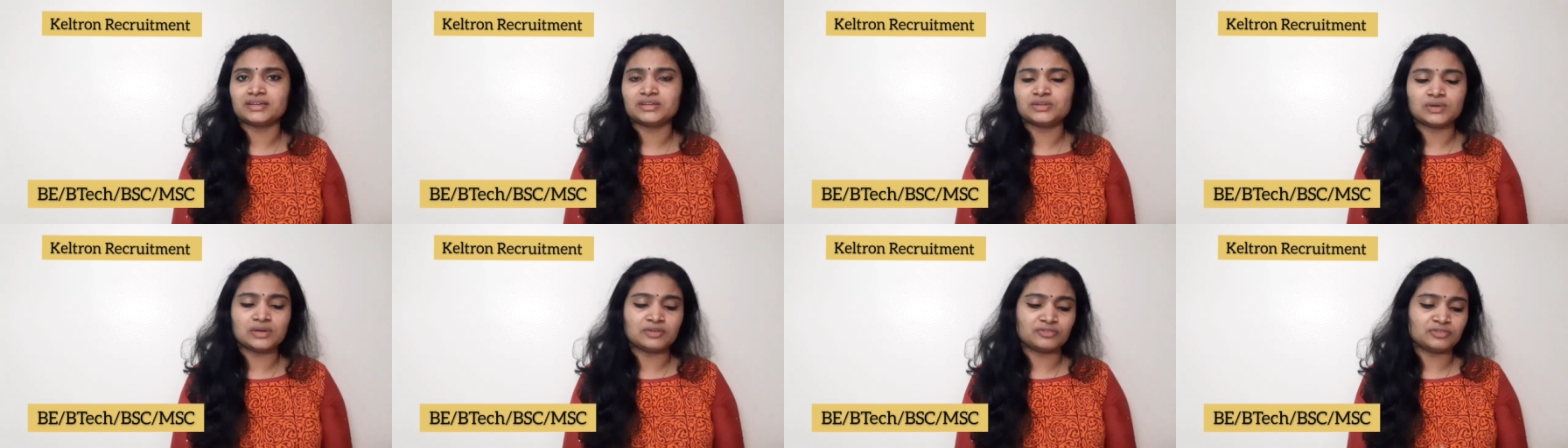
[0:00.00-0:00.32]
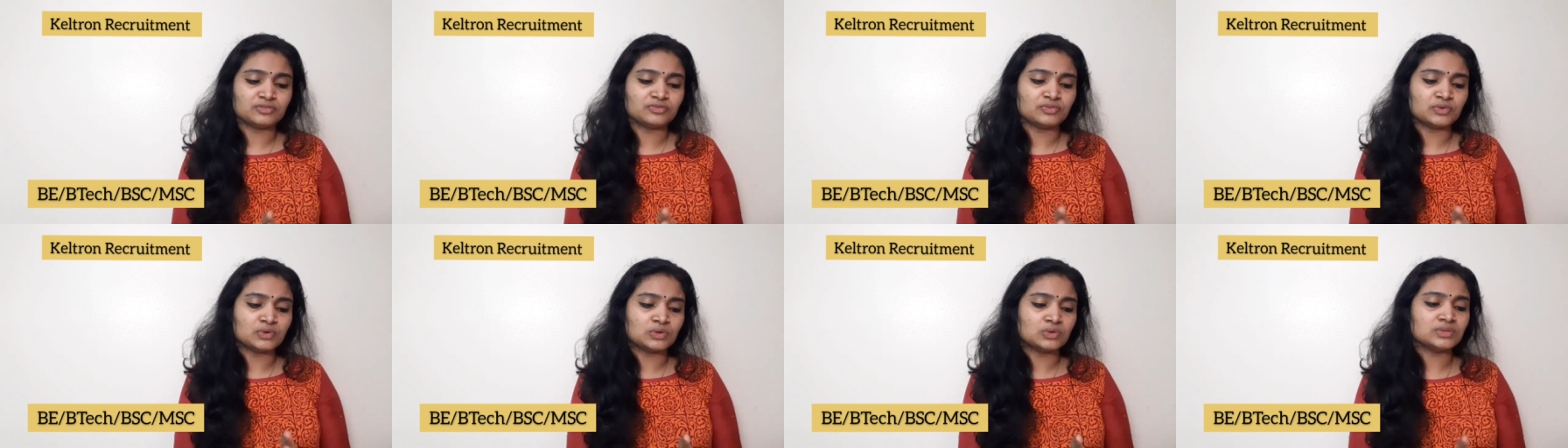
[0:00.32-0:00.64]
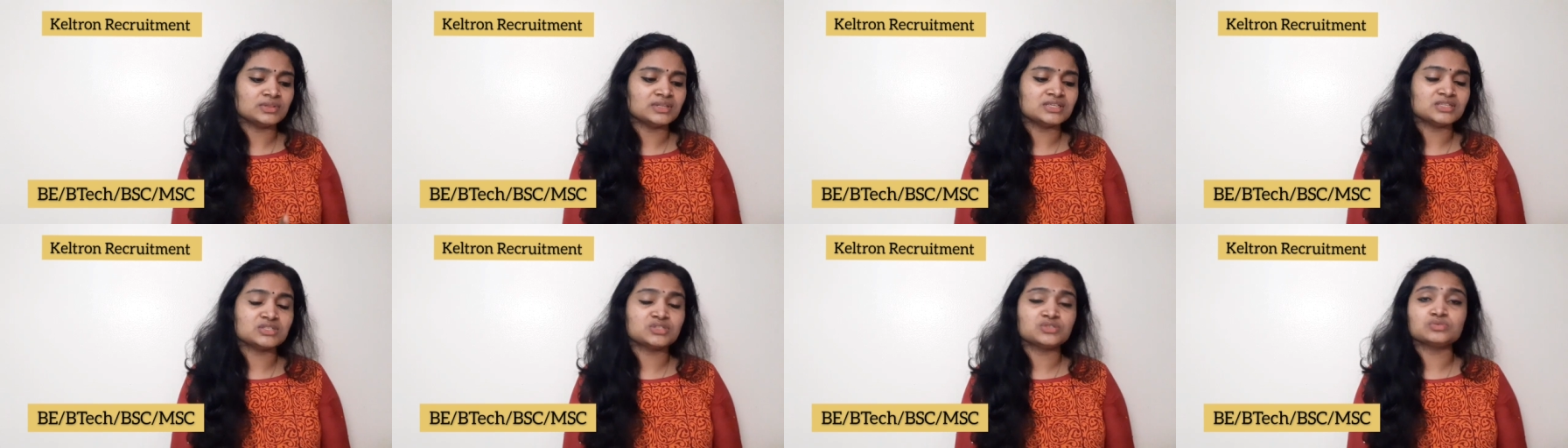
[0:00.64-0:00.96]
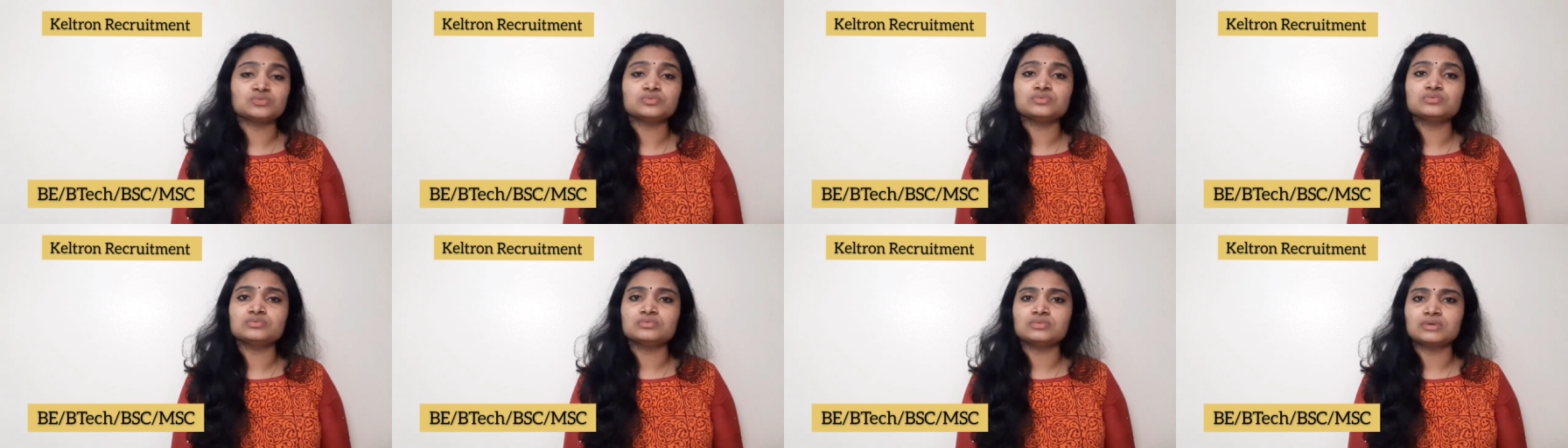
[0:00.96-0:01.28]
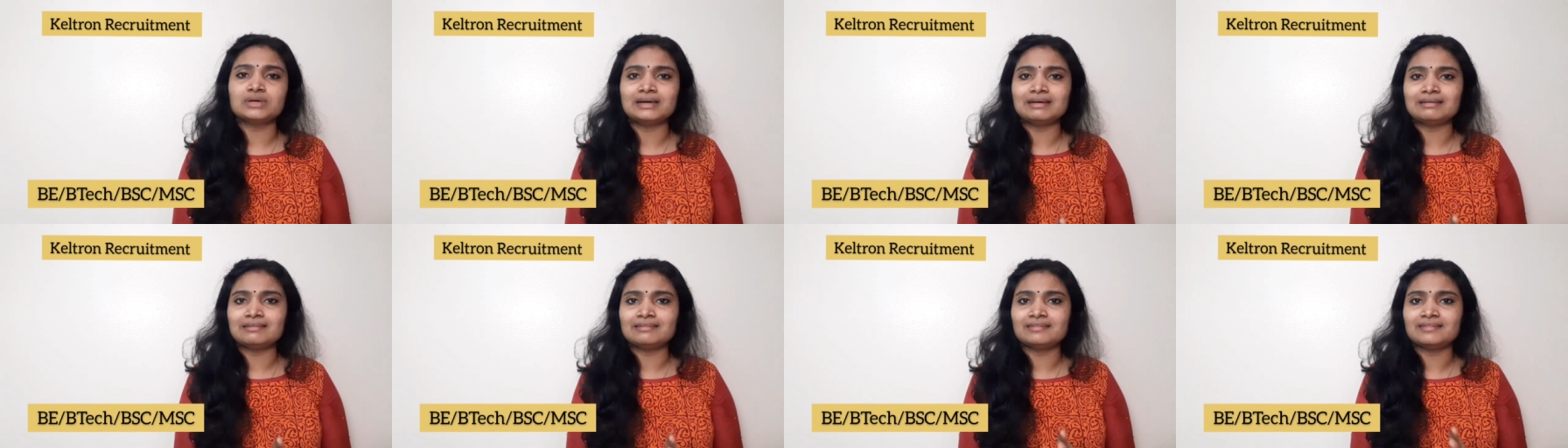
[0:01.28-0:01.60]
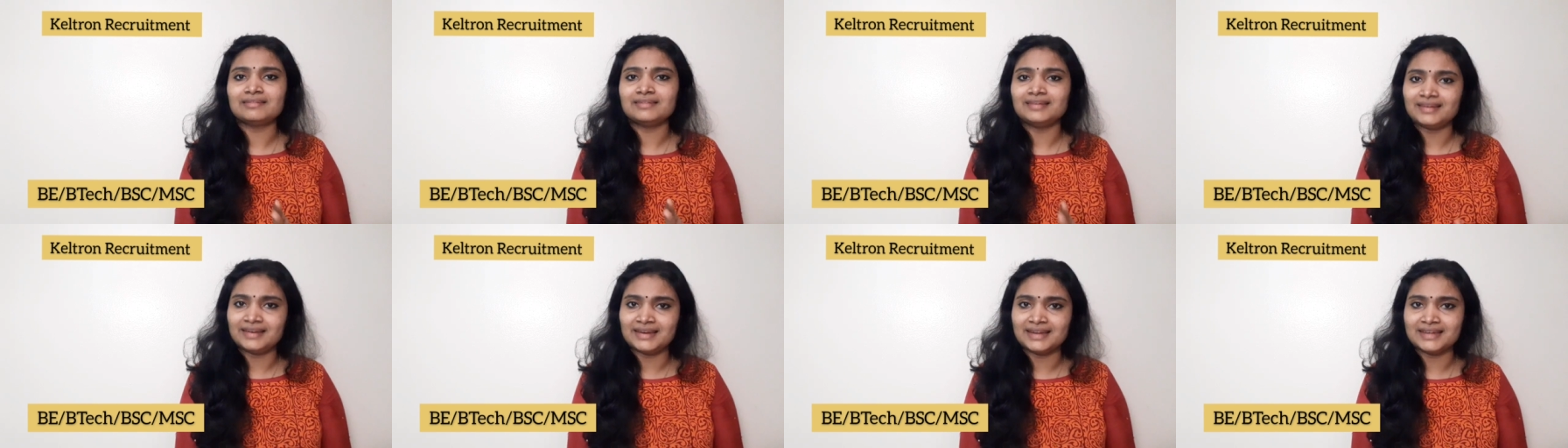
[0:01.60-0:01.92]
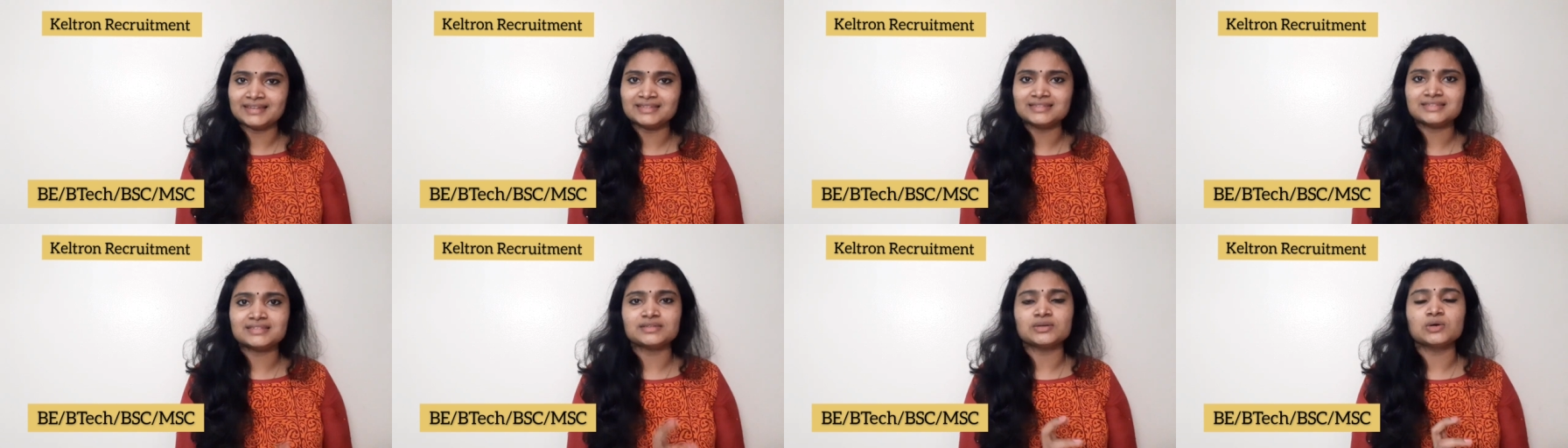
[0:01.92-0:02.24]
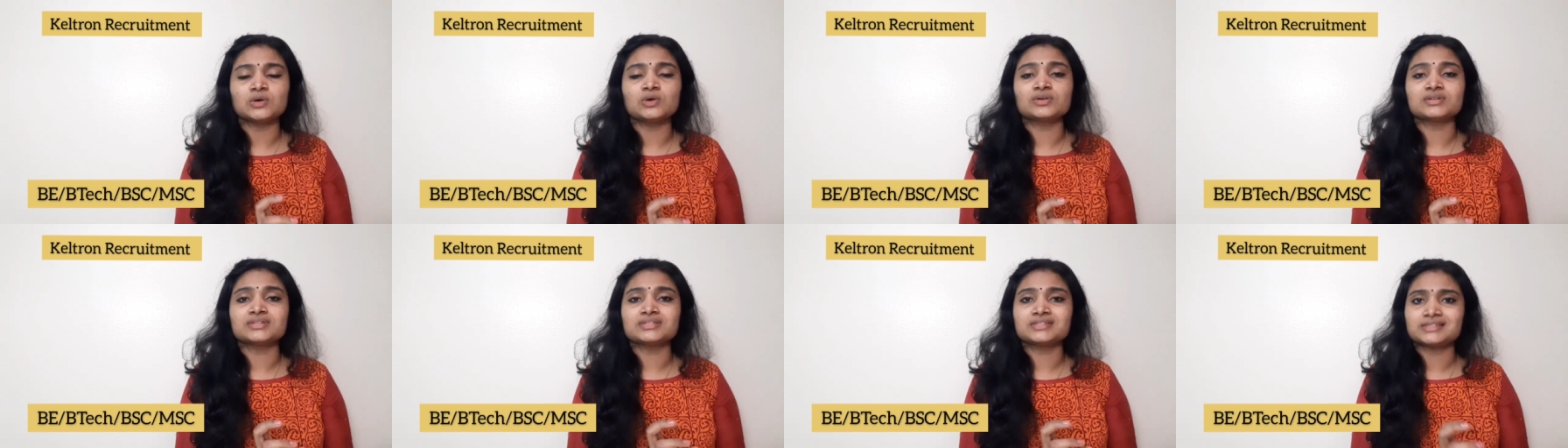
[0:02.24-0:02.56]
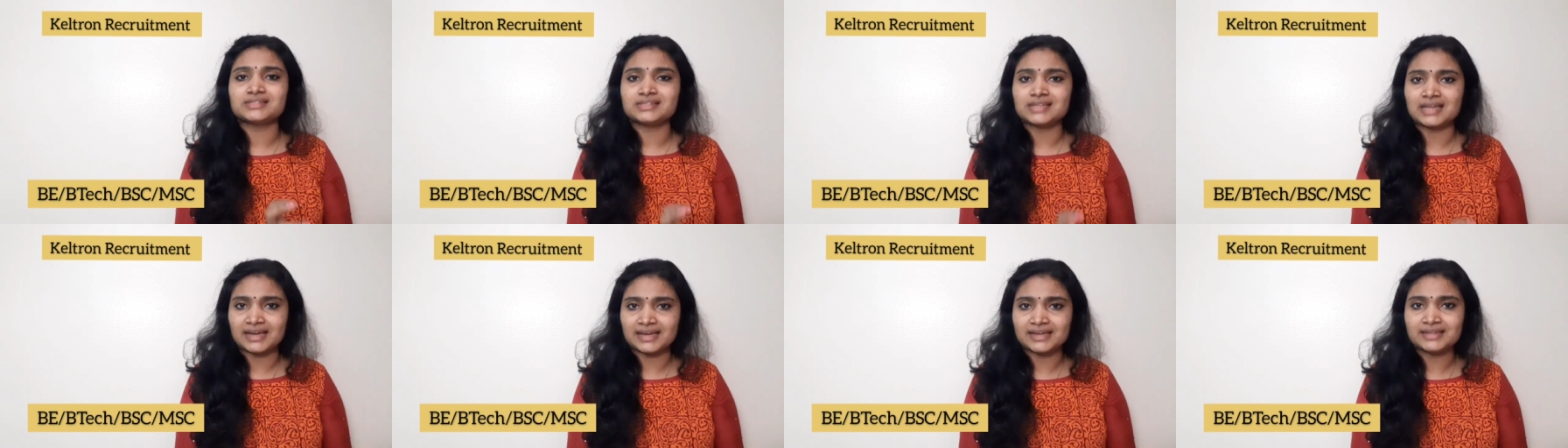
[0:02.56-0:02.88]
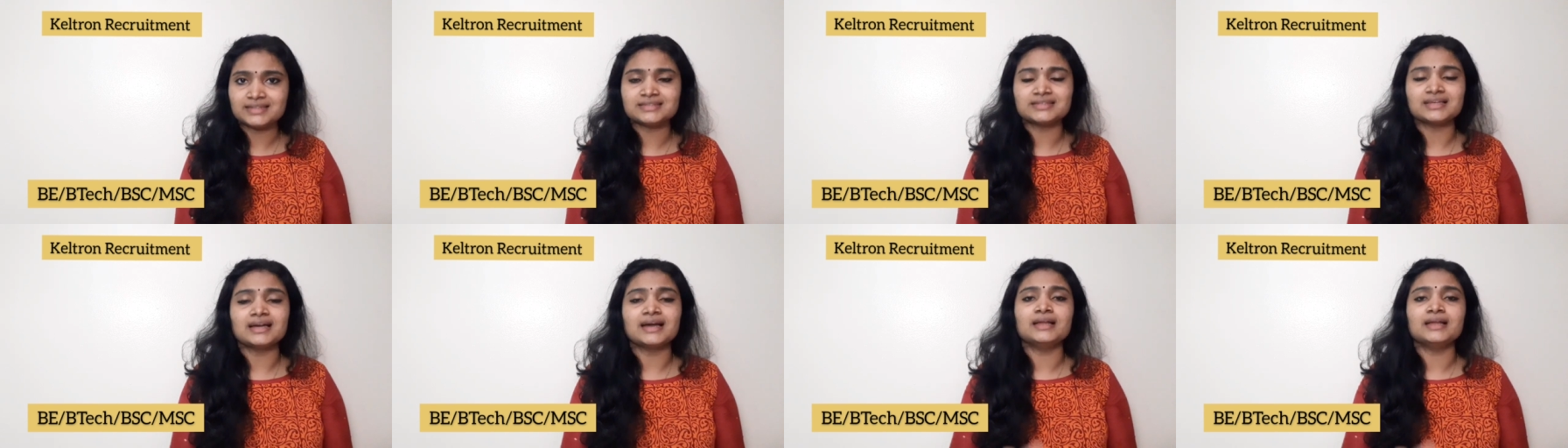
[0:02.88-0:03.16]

You have to follow these two uh, links or sites.